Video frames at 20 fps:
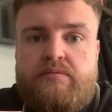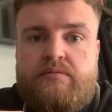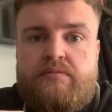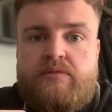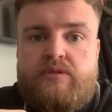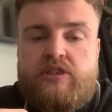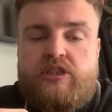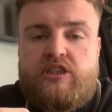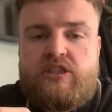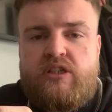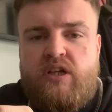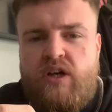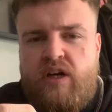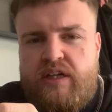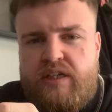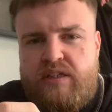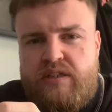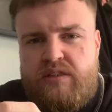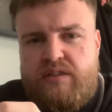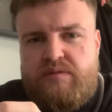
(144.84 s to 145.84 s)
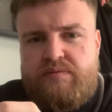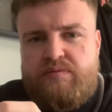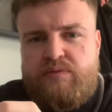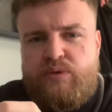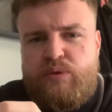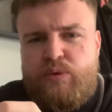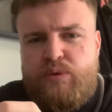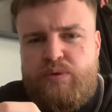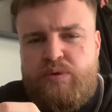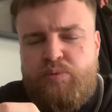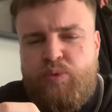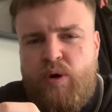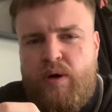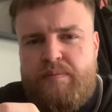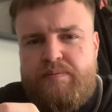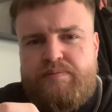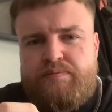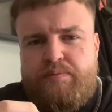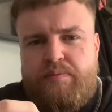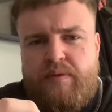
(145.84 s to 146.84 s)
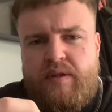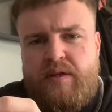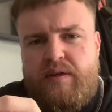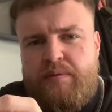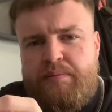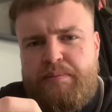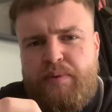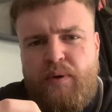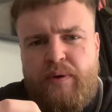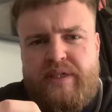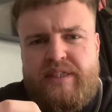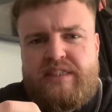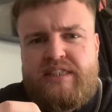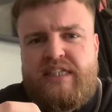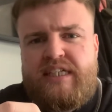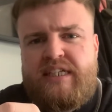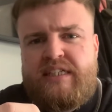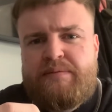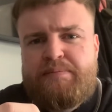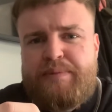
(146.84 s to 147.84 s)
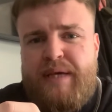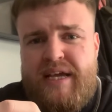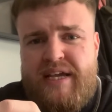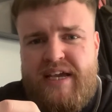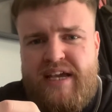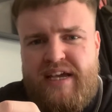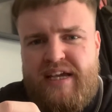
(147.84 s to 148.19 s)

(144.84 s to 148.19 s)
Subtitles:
she's like, "Oh, what pointy big